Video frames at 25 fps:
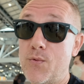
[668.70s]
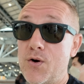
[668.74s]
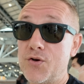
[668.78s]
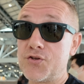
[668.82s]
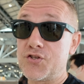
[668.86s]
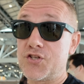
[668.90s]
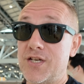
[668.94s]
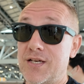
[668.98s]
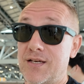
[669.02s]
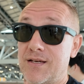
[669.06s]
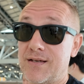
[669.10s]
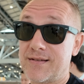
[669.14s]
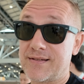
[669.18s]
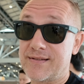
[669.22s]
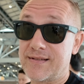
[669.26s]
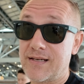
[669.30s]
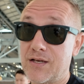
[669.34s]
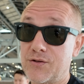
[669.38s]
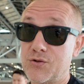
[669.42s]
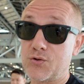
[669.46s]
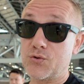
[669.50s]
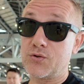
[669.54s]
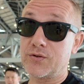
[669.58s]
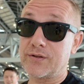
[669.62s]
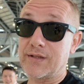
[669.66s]
watching,
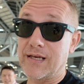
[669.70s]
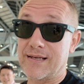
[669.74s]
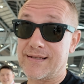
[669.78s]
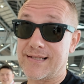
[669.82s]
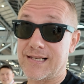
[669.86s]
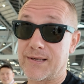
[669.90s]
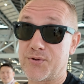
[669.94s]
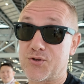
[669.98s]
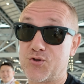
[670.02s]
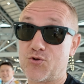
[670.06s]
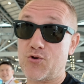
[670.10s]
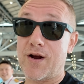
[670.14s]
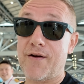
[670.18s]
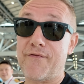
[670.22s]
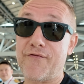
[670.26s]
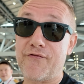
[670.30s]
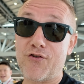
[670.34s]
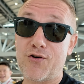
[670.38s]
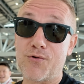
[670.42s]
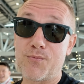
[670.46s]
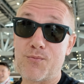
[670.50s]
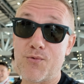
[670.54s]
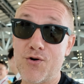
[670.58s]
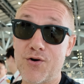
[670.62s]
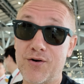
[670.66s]
stay tuned and subscribe
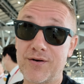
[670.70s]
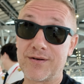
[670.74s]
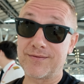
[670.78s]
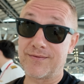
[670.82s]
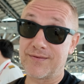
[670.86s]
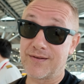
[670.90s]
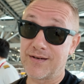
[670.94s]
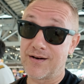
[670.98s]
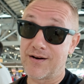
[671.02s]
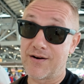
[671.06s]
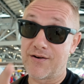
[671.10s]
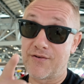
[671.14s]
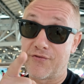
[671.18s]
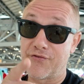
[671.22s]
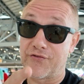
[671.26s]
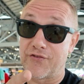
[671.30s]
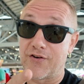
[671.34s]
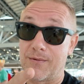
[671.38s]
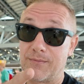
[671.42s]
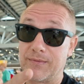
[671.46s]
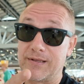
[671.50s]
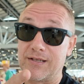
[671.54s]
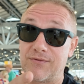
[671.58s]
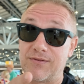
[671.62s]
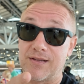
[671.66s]
for more
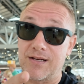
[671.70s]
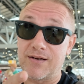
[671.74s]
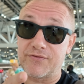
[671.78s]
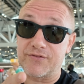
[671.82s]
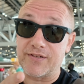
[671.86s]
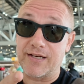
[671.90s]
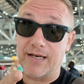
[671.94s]
from Live Love